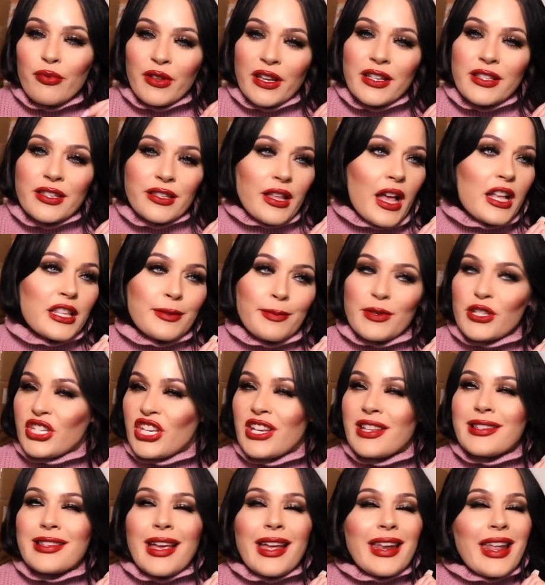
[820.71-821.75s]
played slots
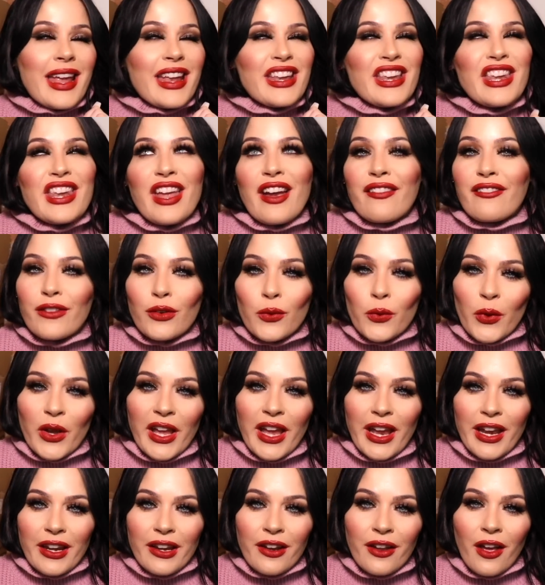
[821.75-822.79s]
machines and I never
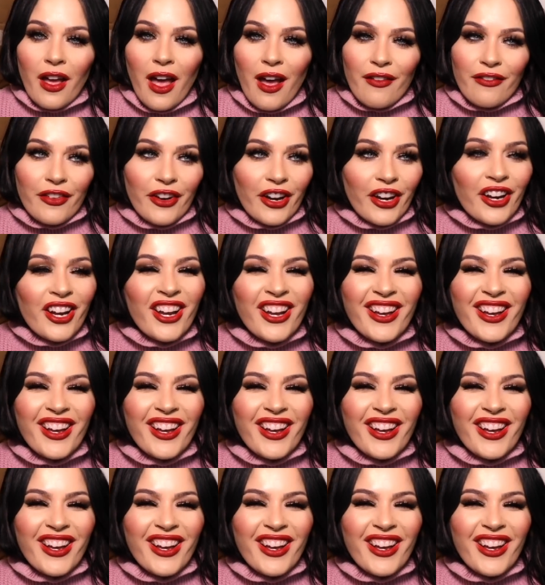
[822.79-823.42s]
win ever